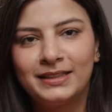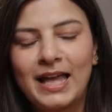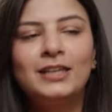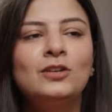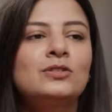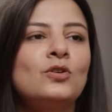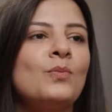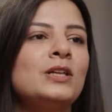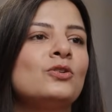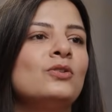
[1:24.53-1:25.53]
Thank you
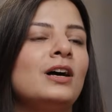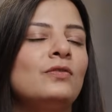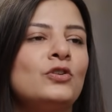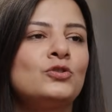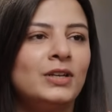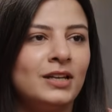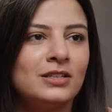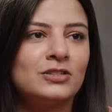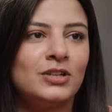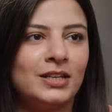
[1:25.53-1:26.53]
so much, Kunal, for
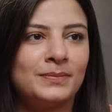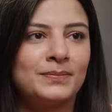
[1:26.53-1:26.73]
joining us today.